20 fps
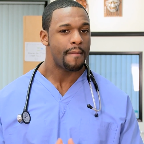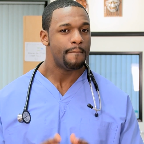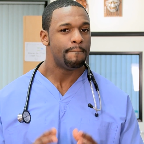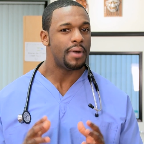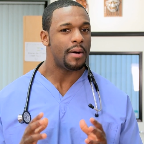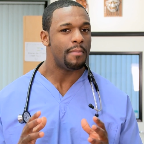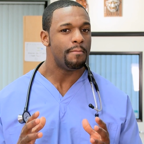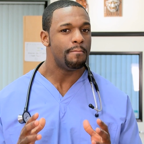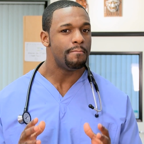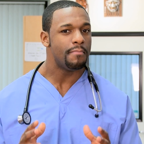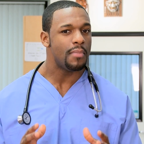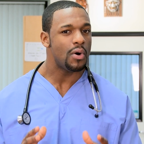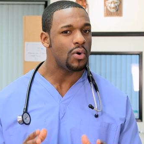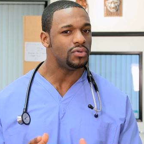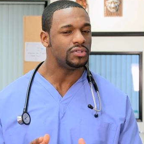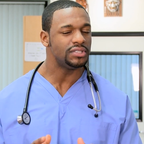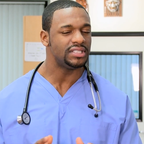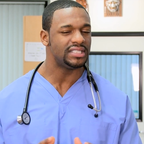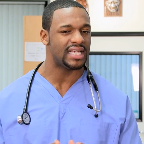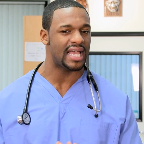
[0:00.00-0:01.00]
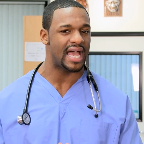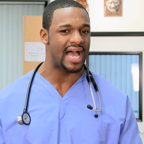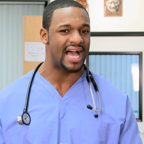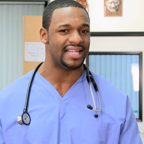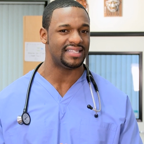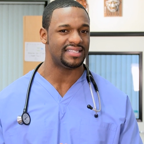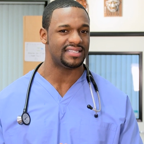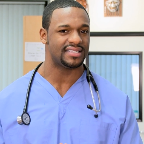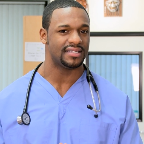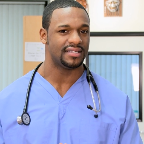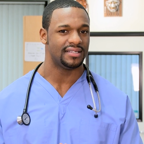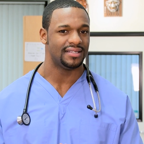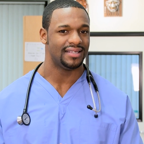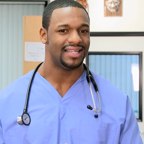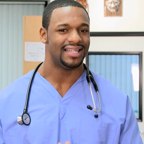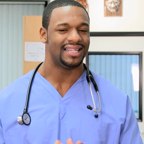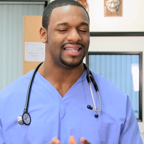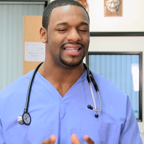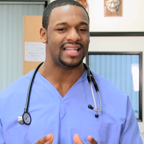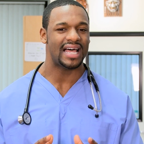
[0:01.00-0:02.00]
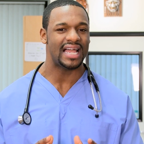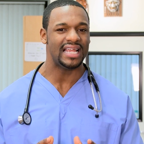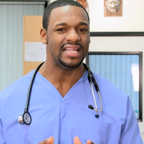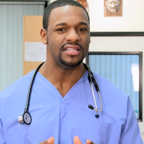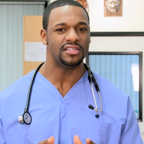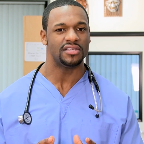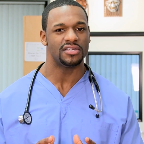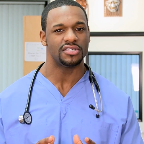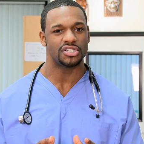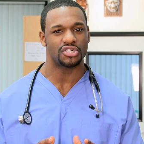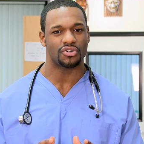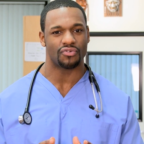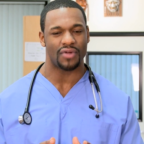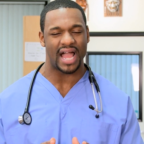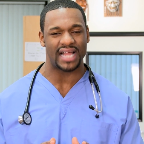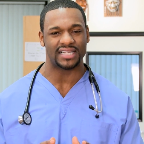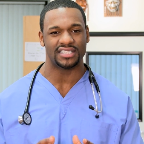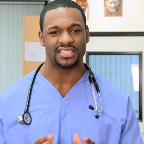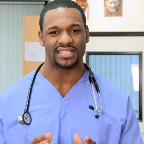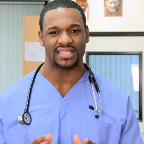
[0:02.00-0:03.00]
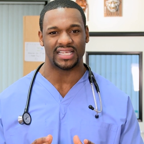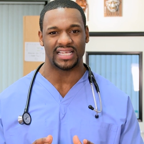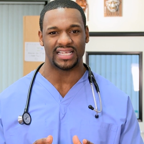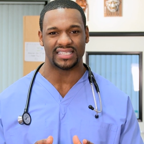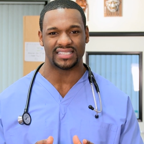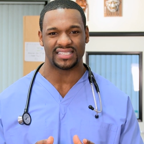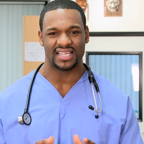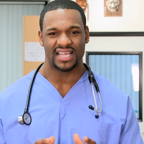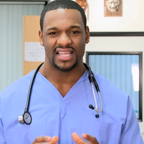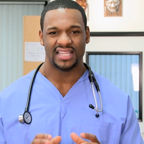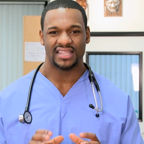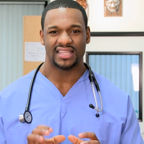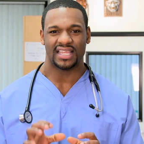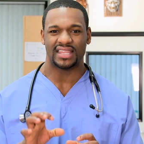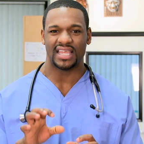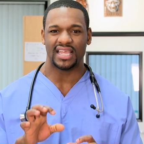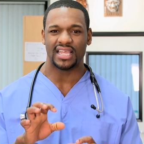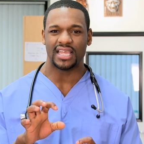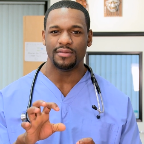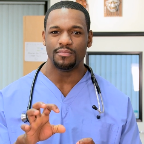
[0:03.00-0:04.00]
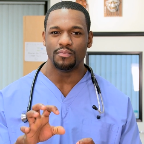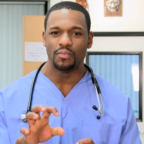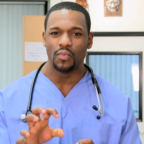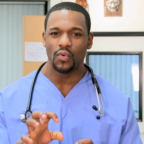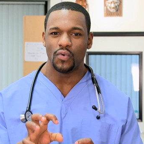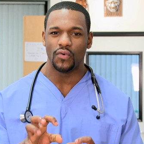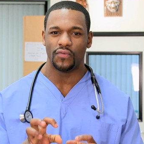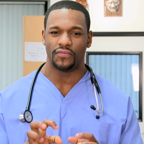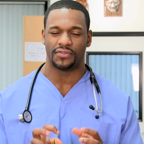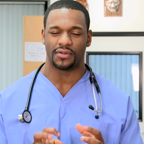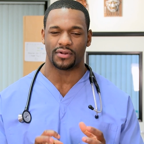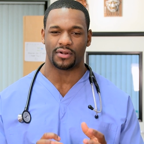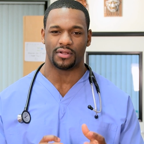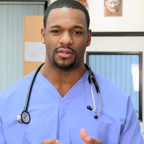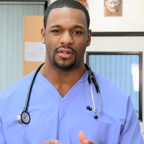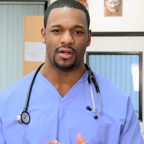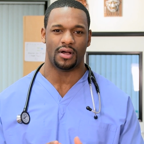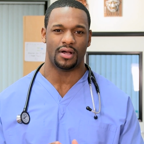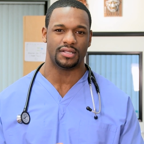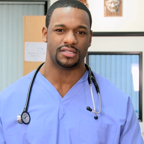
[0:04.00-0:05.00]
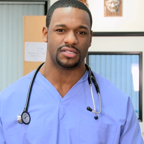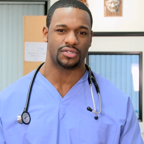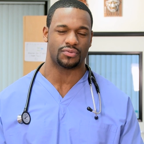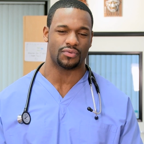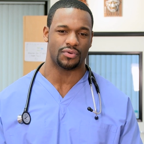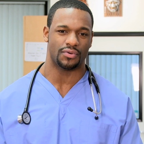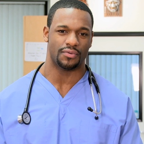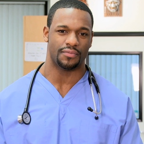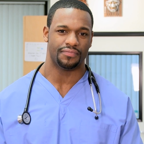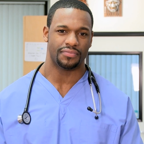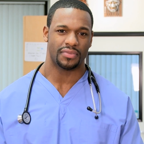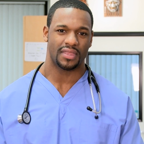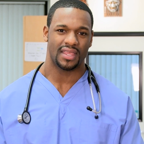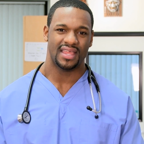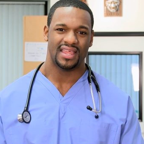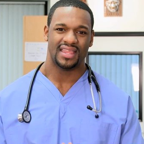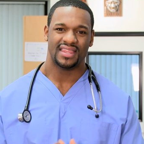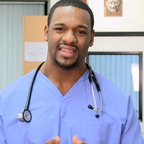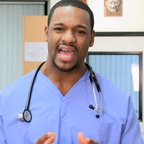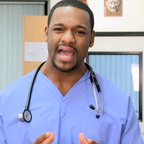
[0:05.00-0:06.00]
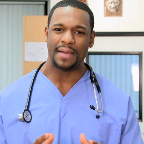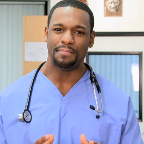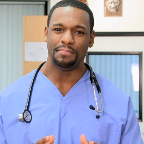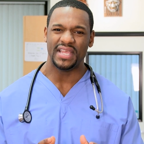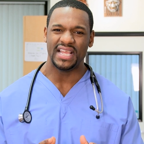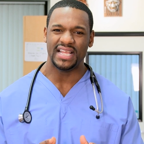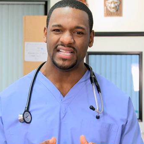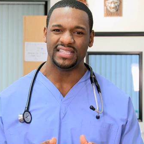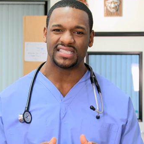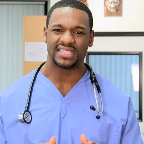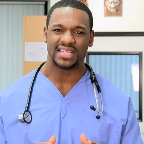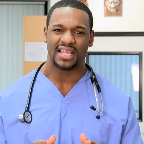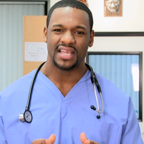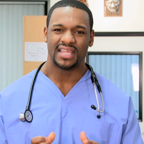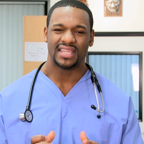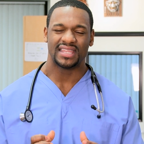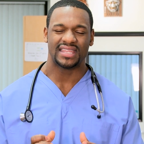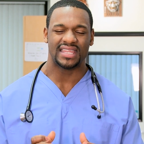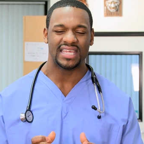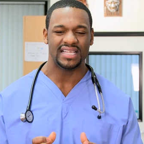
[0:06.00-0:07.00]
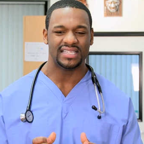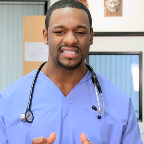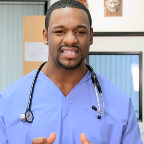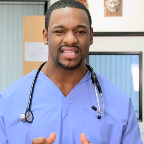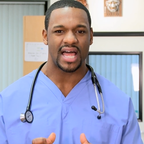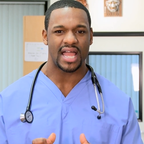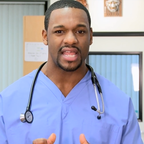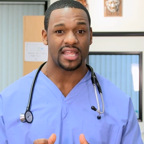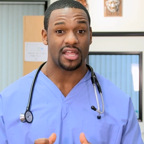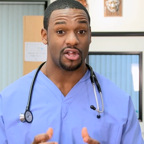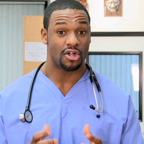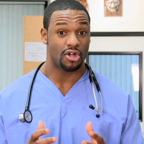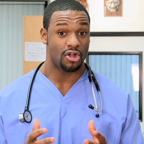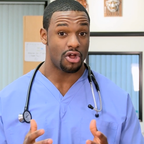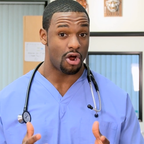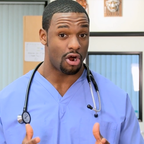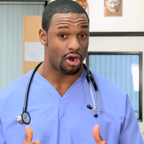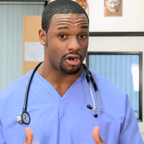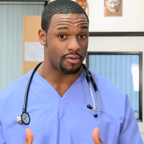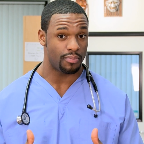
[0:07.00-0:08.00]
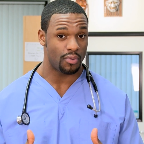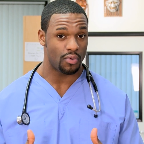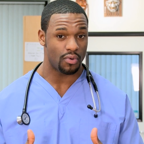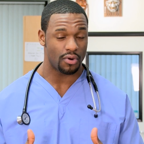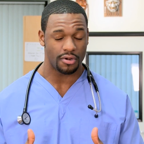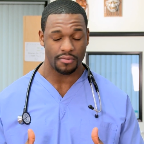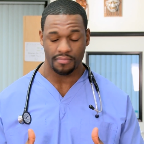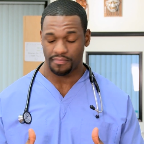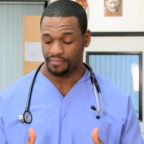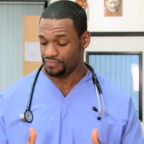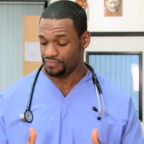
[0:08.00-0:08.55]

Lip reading: but most cats like to scratch things that they can move their claws through. That means things like cardboard,